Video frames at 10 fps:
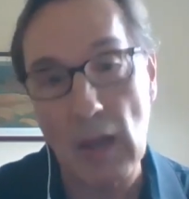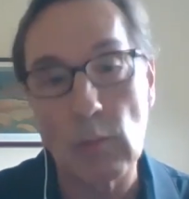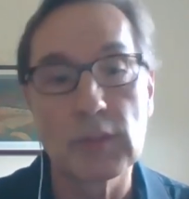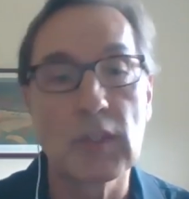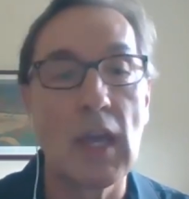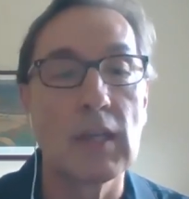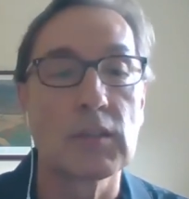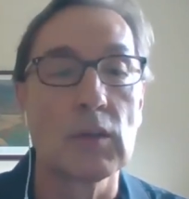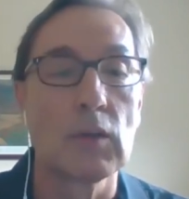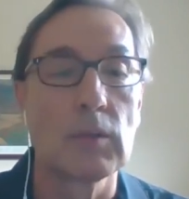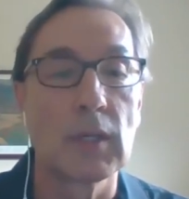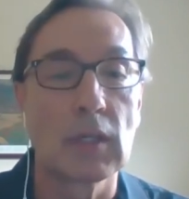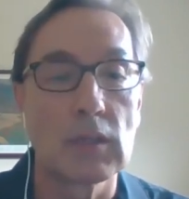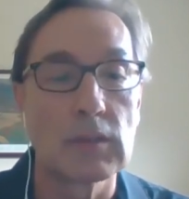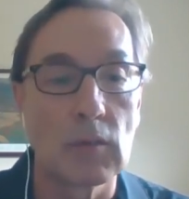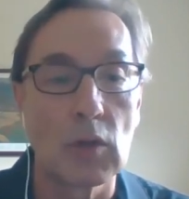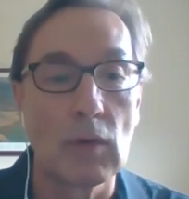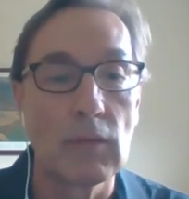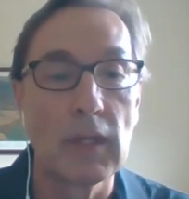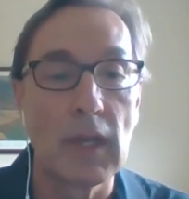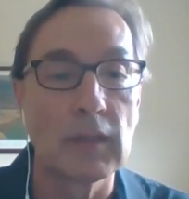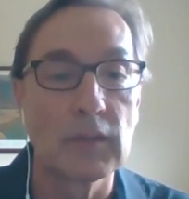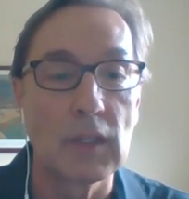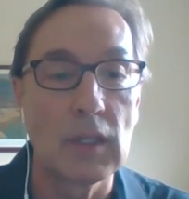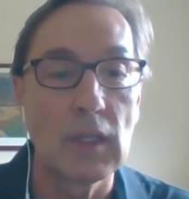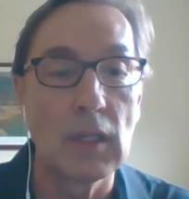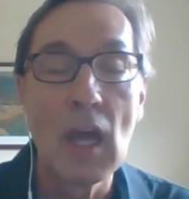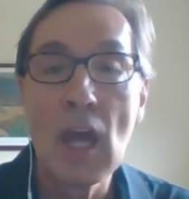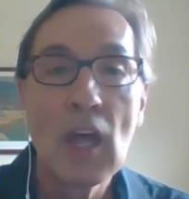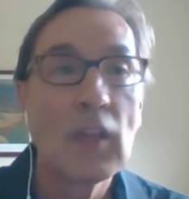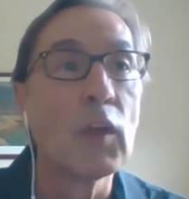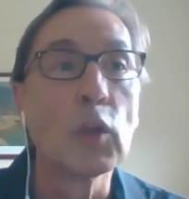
but that was canceled because of COVID-19.